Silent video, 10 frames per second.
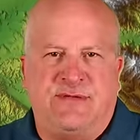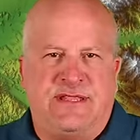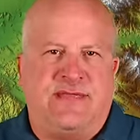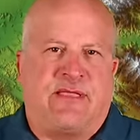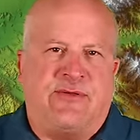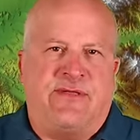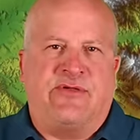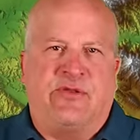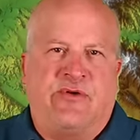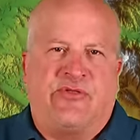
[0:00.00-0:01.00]
but it seems like we
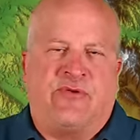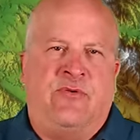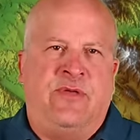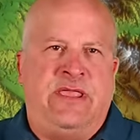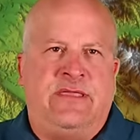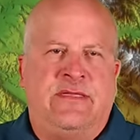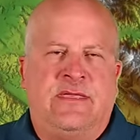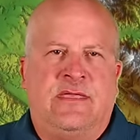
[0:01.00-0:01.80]
have good weather all week,